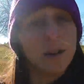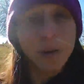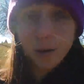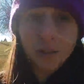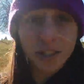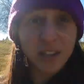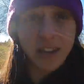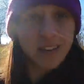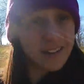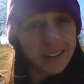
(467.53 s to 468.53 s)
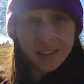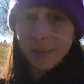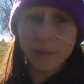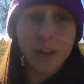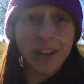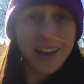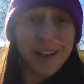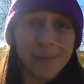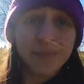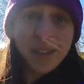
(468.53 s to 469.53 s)
or close to the area, come check it
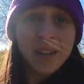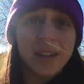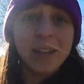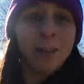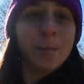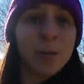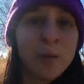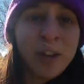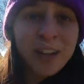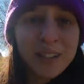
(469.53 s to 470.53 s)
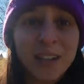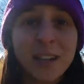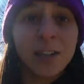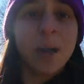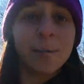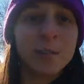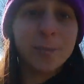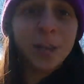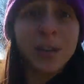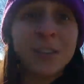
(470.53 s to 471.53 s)
out. Let me know what you guys think in the comments
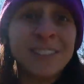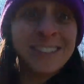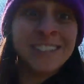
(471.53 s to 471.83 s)
below.